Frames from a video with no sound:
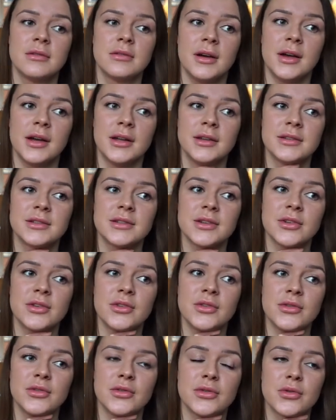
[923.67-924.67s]
And
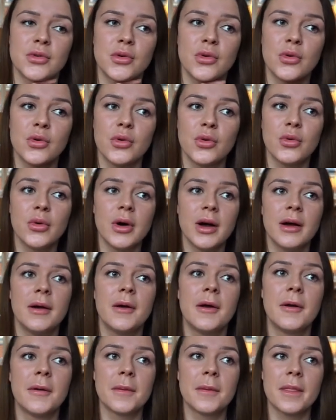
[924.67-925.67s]
you're all
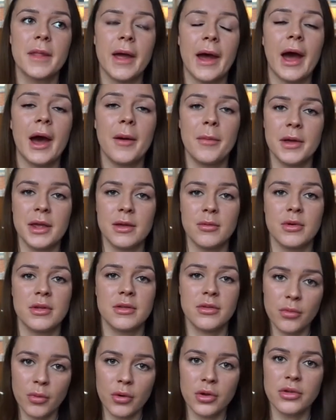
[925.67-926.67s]
happy
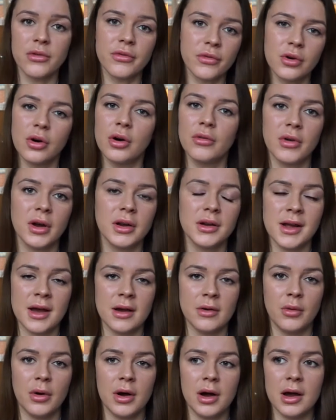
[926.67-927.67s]
with what you've got right
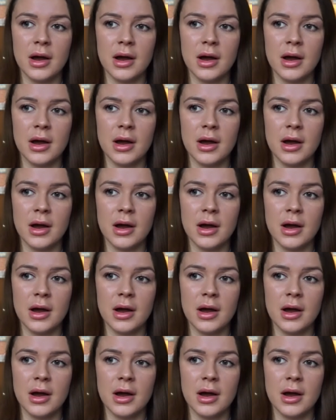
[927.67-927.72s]
now.